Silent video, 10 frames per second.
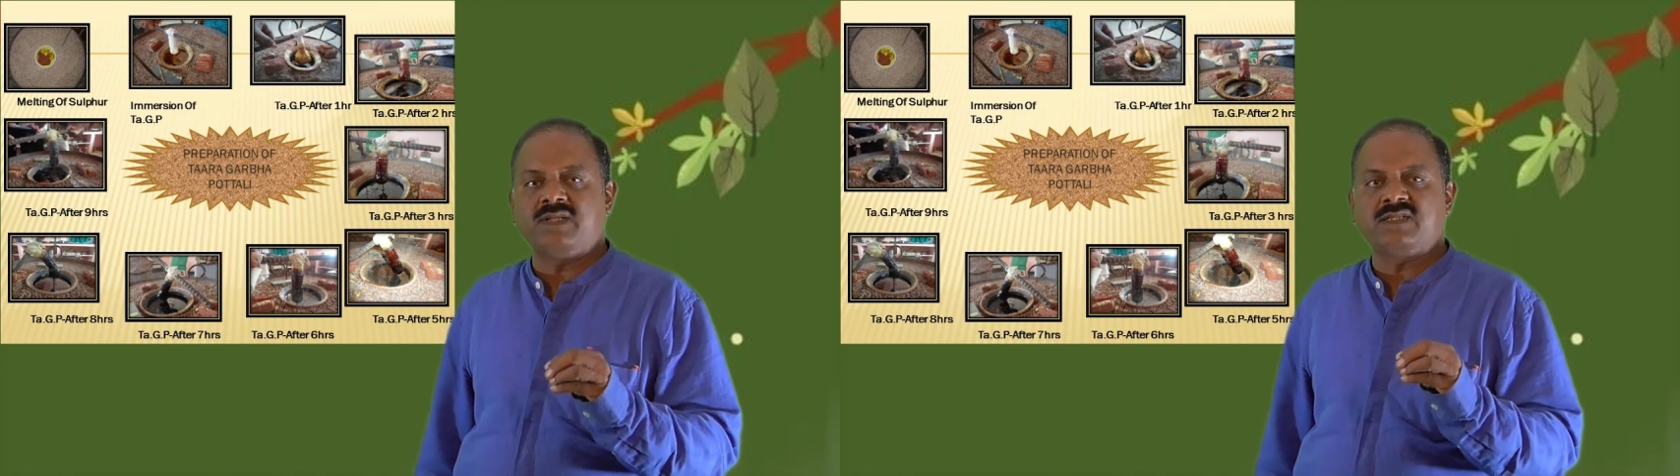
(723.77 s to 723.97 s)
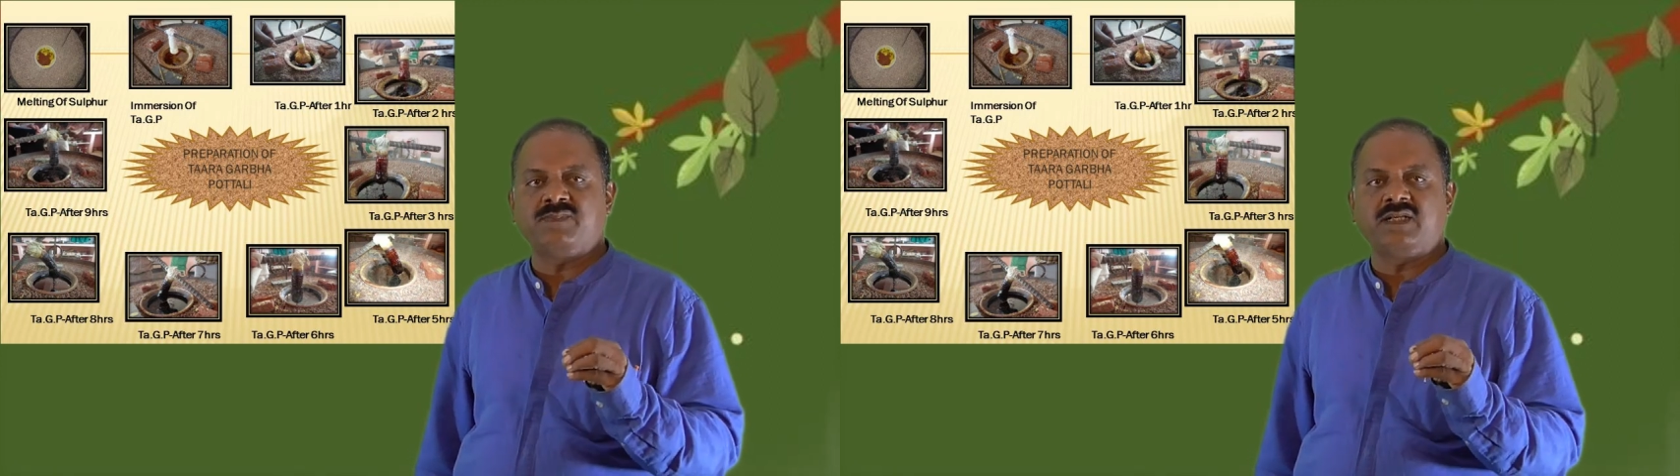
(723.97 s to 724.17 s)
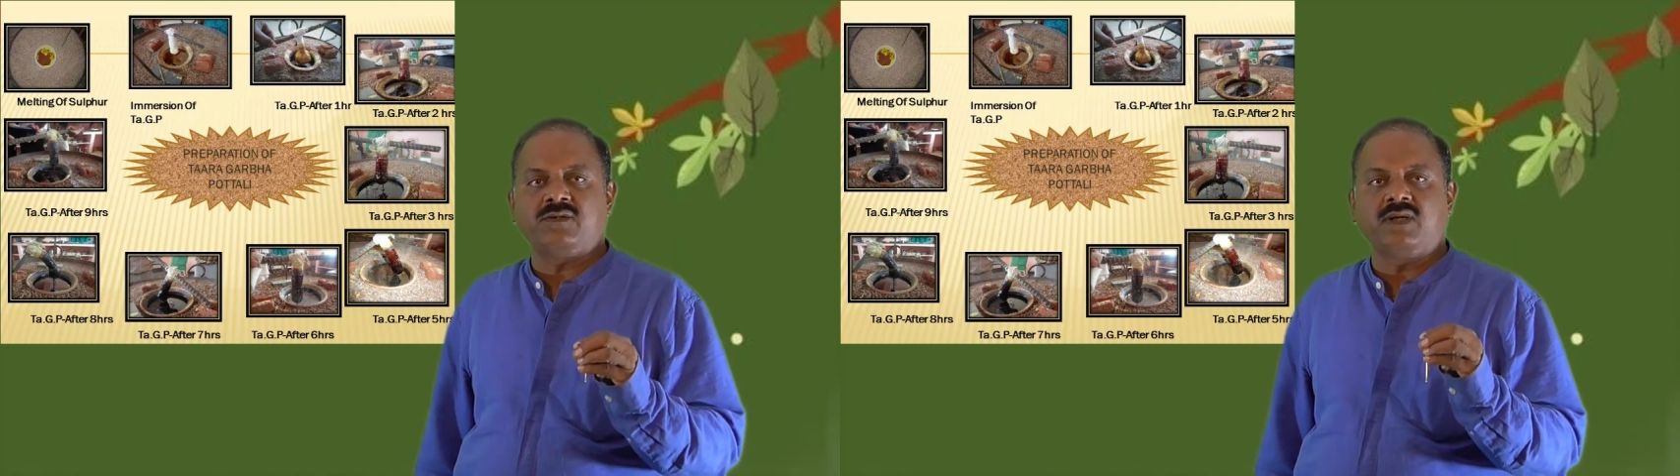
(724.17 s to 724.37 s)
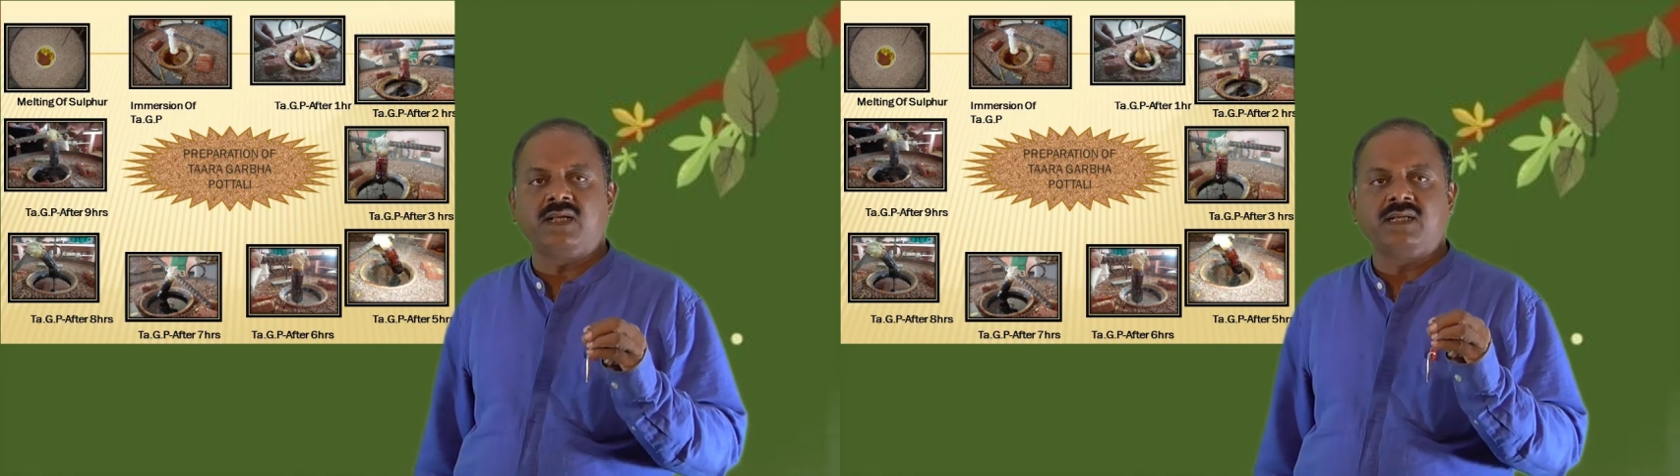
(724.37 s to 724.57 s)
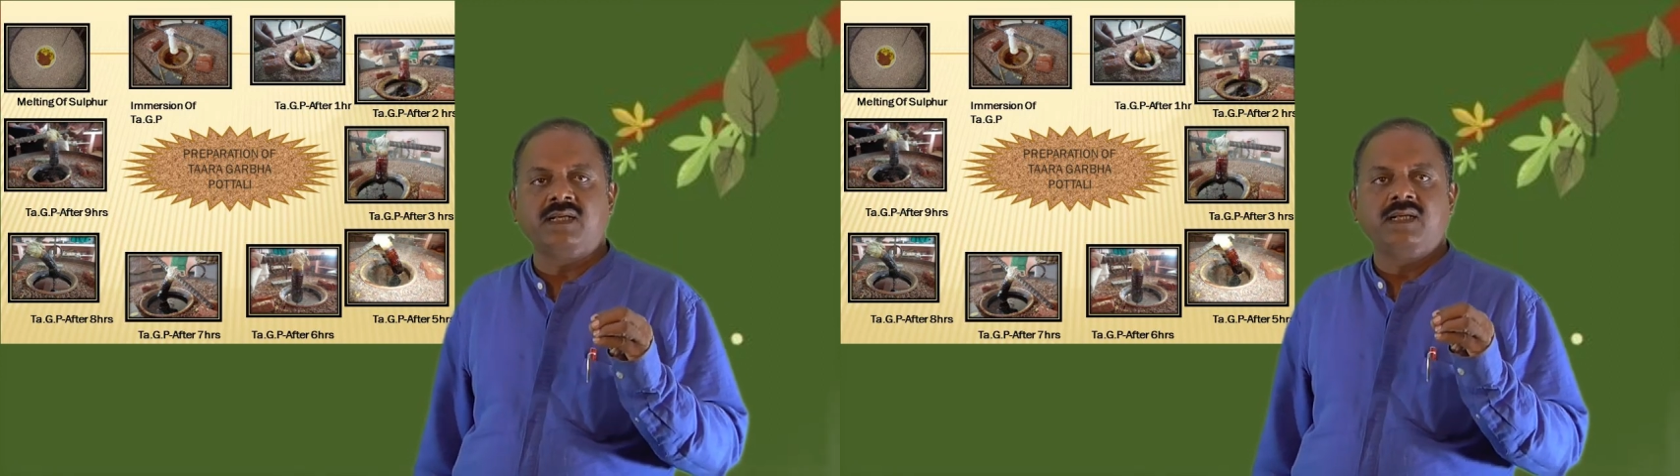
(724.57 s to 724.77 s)
this
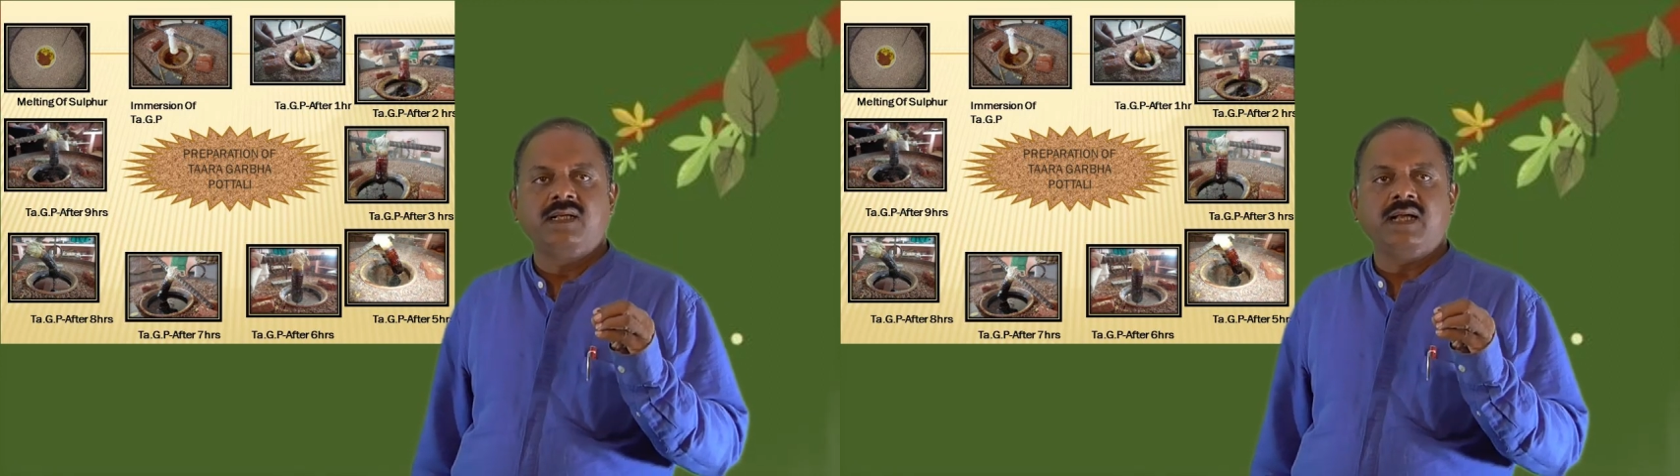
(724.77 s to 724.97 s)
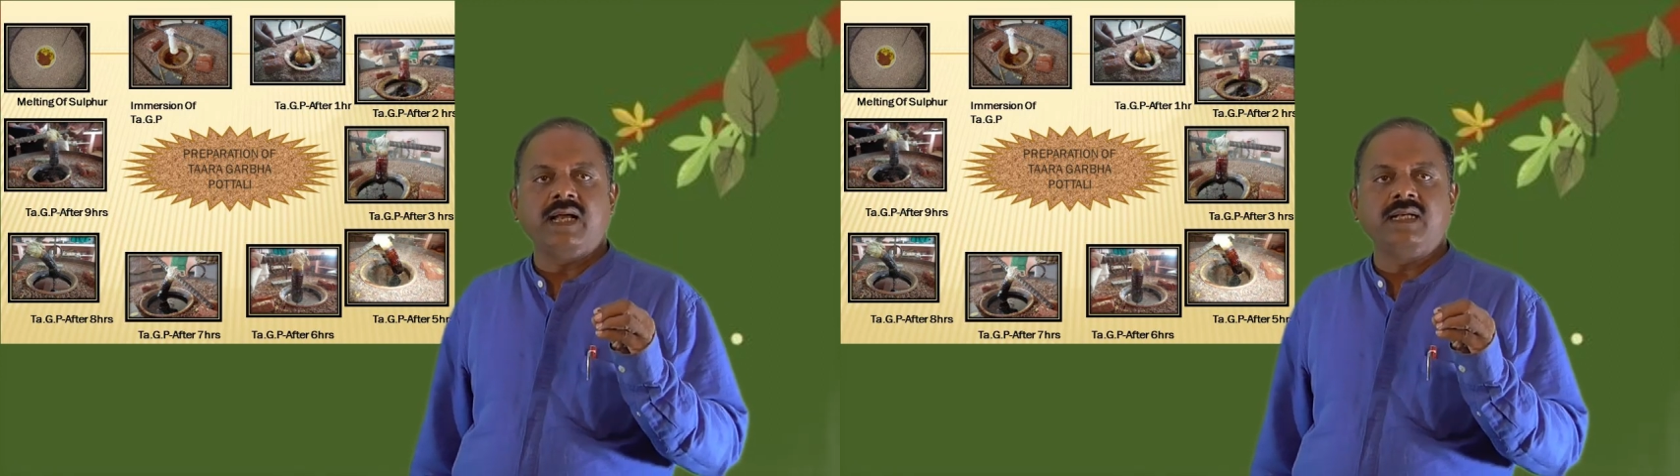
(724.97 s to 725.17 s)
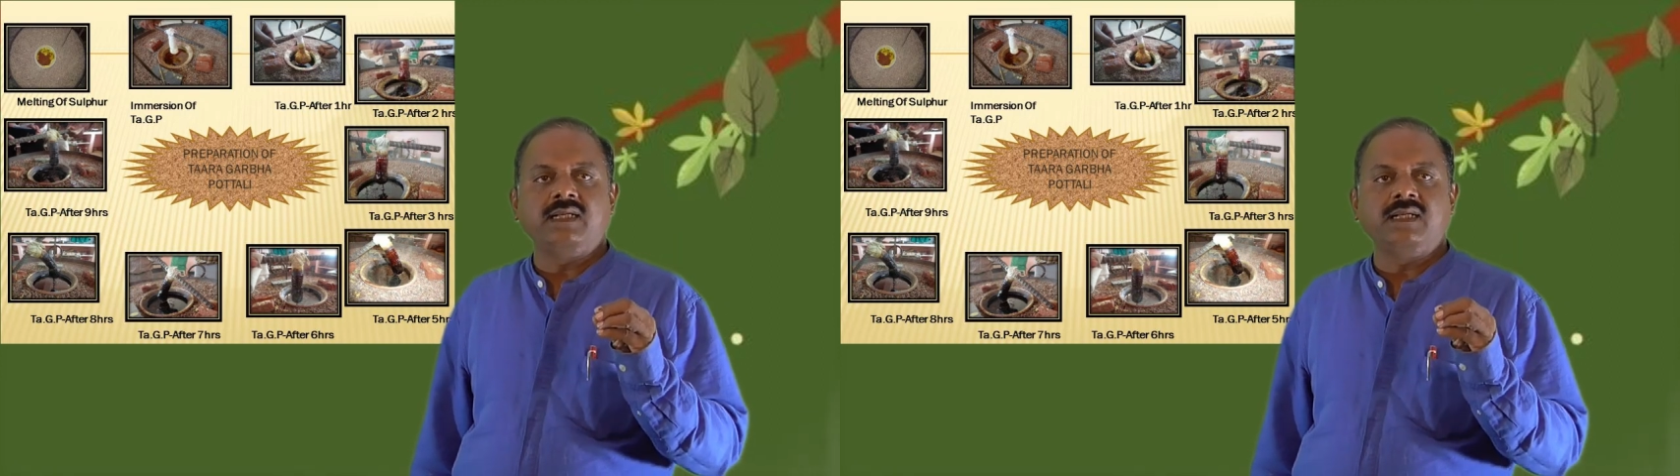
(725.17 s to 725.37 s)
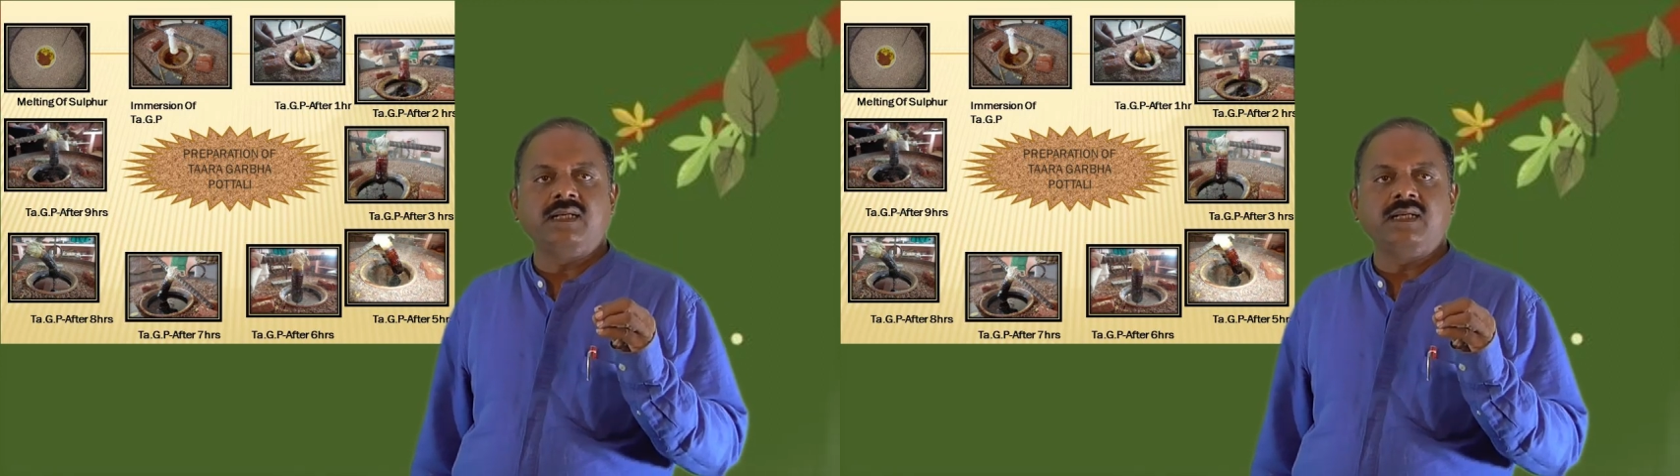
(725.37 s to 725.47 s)
particular, and